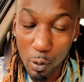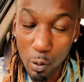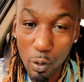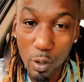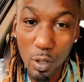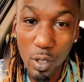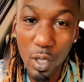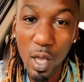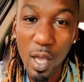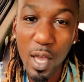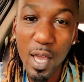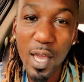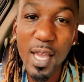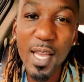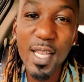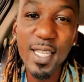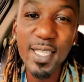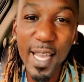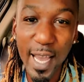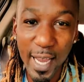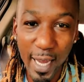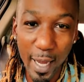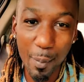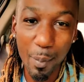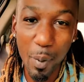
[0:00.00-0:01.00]
who's
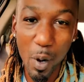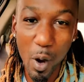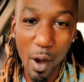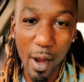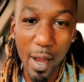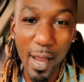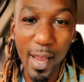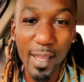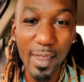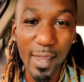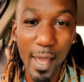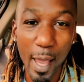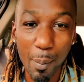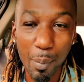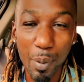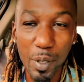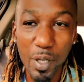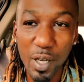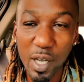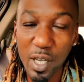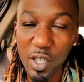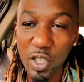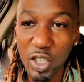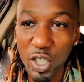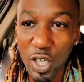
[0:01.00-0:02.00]
taking part in that
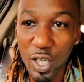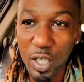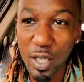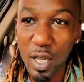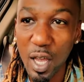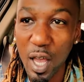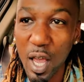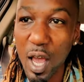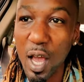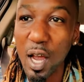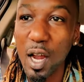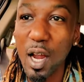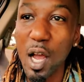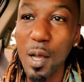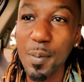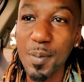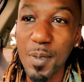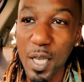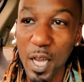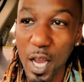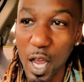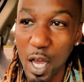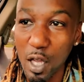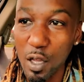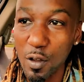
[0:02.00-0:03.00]
production come
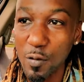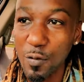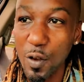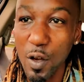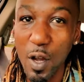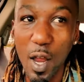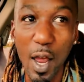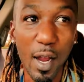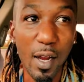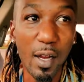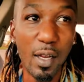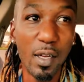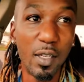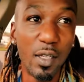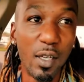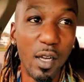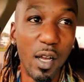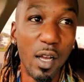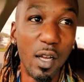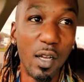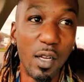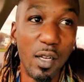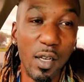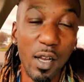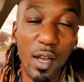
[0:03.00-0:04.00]
together for like a,
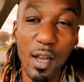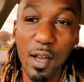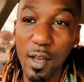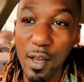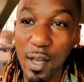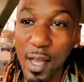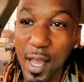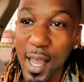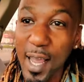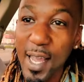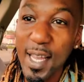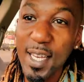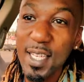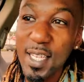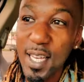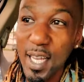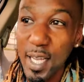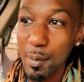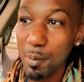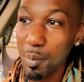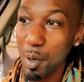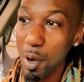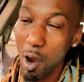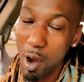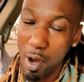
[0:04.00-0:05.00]
a, a
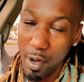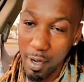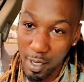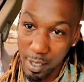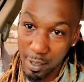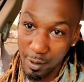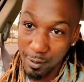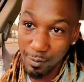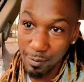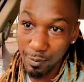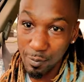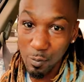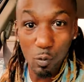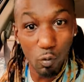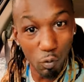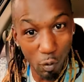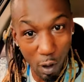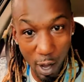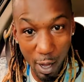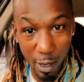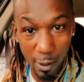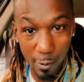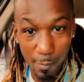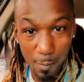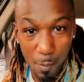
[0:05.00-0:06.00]
ending party,
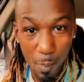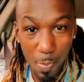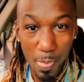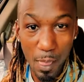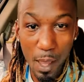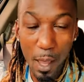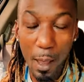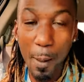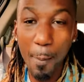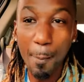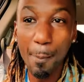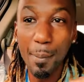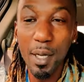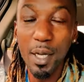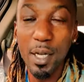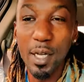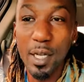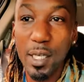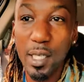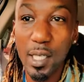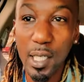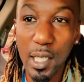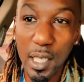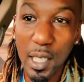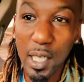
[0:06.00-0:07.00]
right?
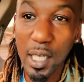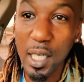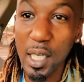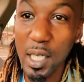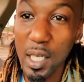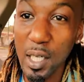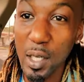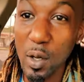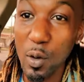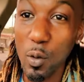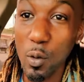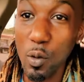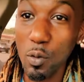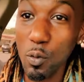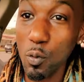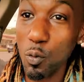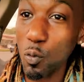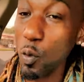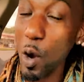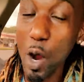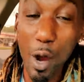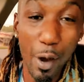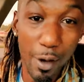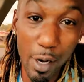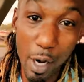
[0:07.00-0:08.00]
But
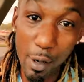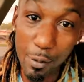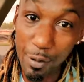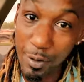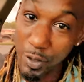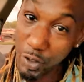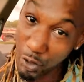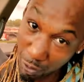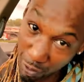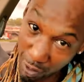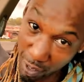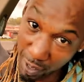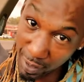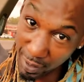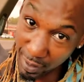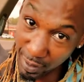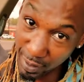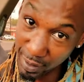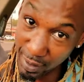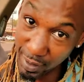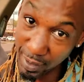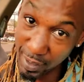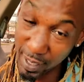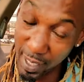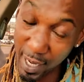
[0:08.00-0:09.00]
word on the street
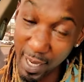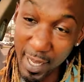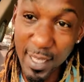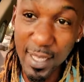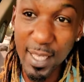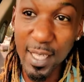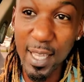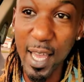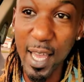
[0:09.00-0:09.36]
is